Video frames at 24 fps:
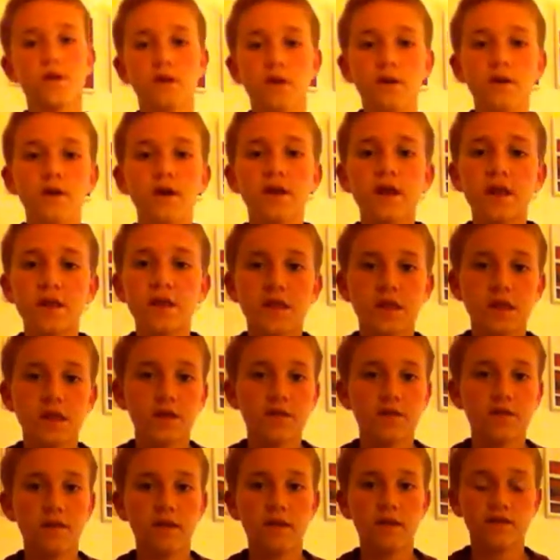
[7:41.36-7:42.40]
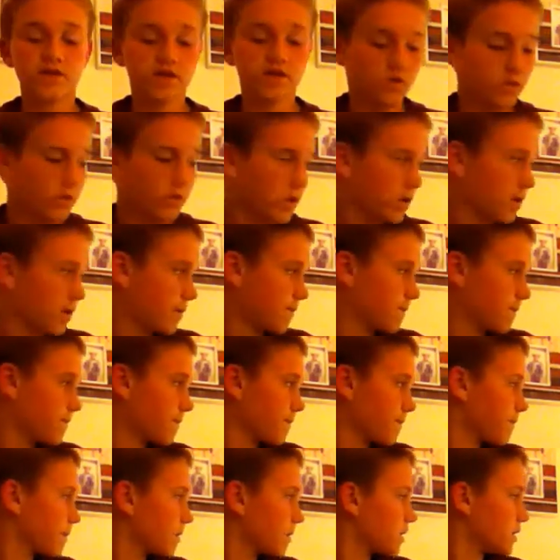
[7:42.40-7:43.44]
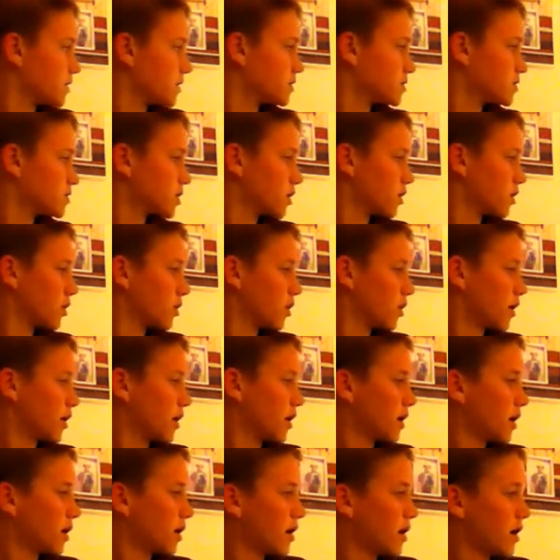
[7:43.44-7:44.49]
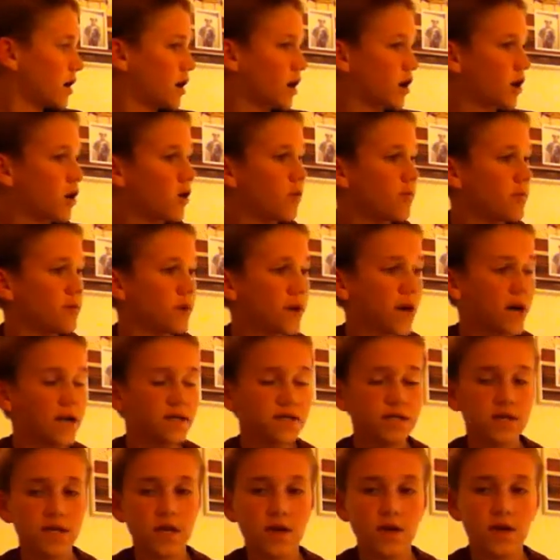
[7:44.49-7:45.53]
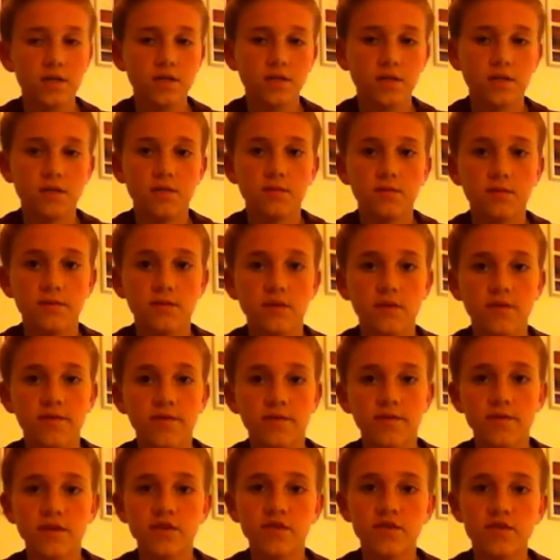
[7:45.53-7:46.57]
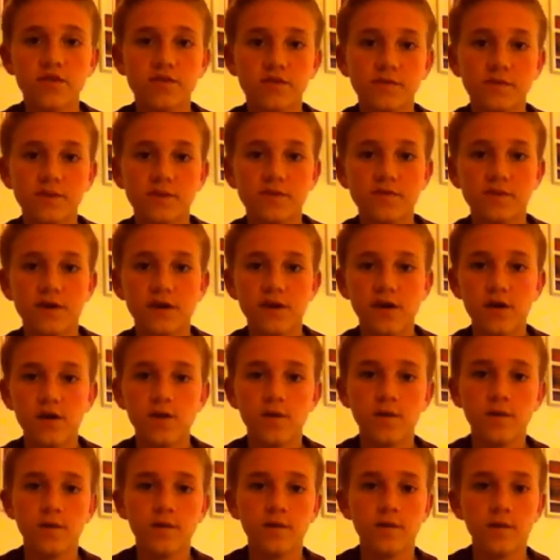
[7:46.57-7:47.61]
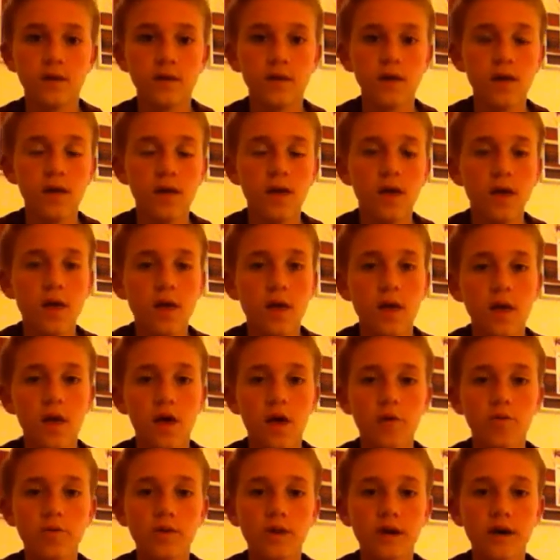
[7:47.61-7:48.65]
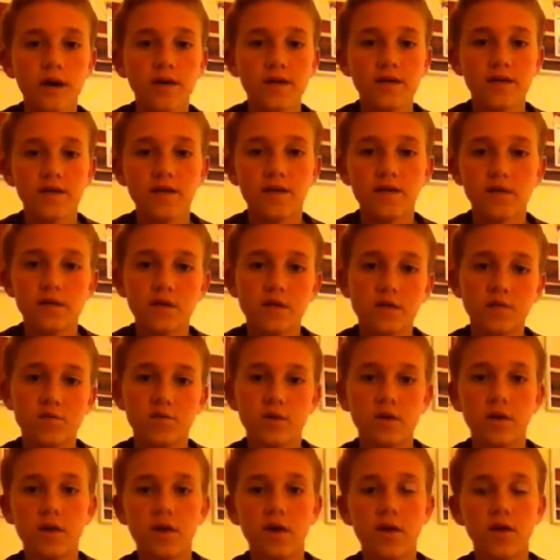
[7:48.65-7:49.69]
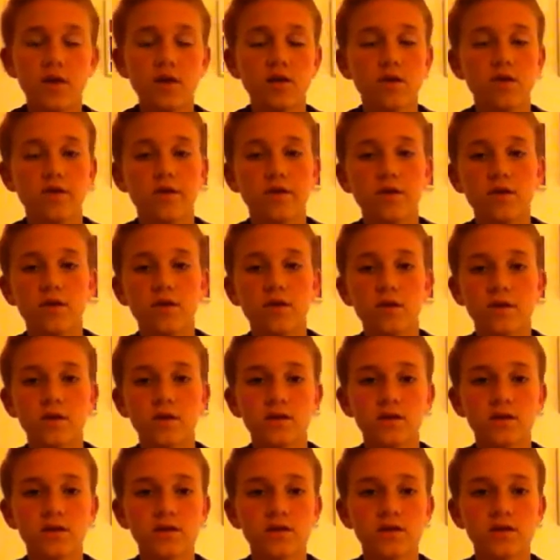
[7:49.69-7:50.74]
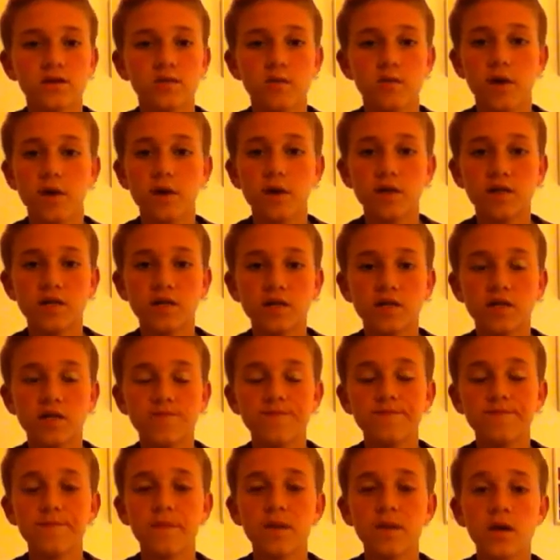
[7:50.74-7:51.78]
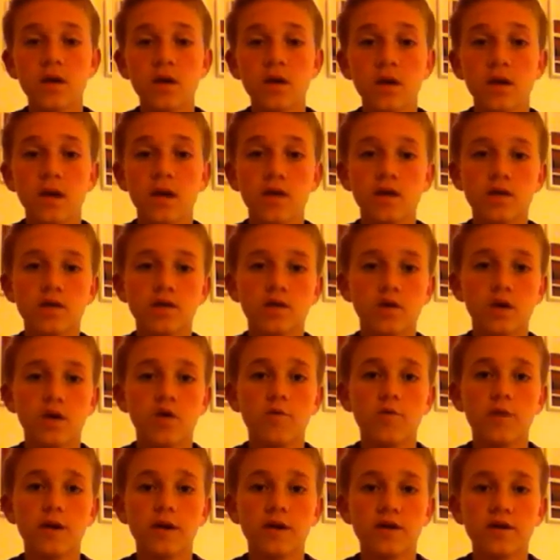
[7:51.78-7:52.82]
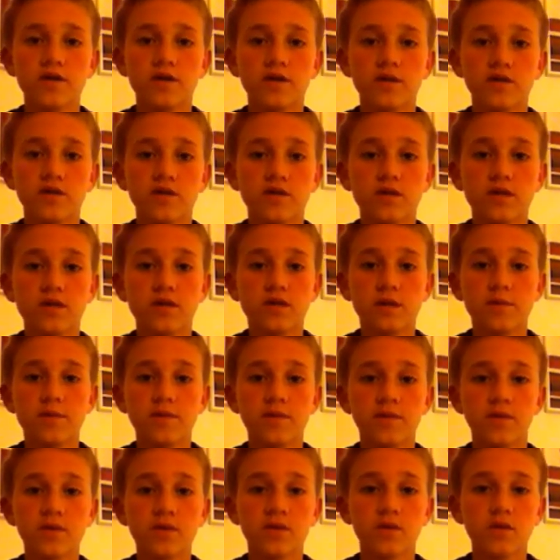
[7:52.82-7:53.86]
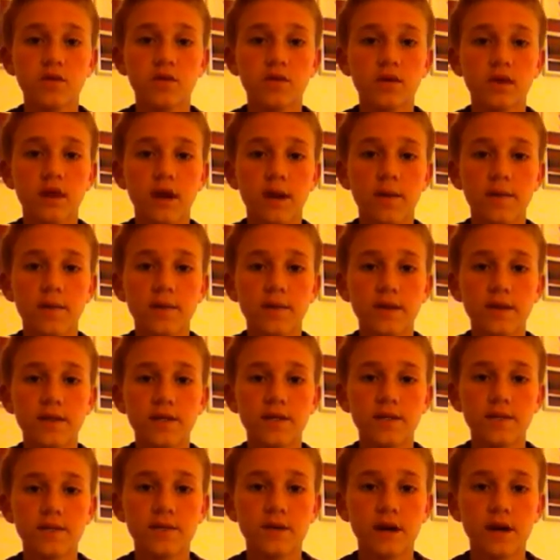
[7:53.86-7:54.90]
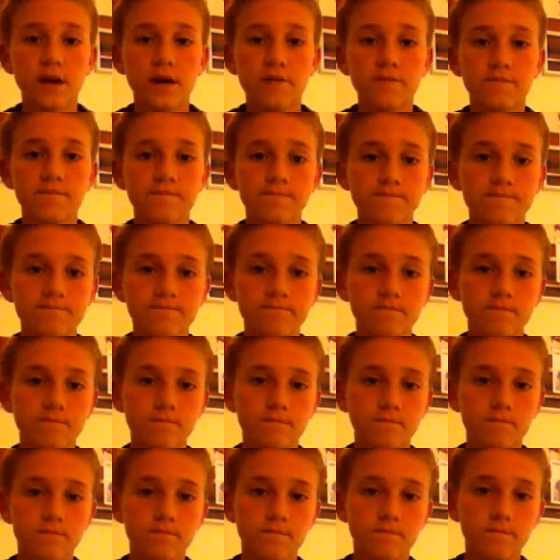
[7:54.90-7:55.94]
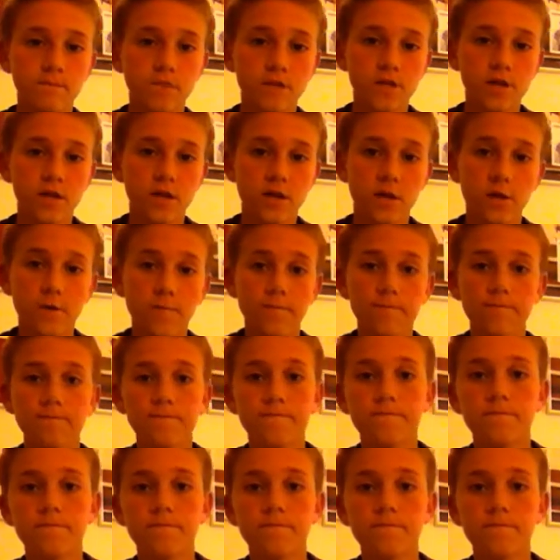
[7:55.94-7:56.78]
or anything of that sort. And so I hope you guys got some good information from this video and will help you guys out this spring during this spawning season. And so I hope you guys enjoyed this episode. Comment, rate, and subscribe. See you later.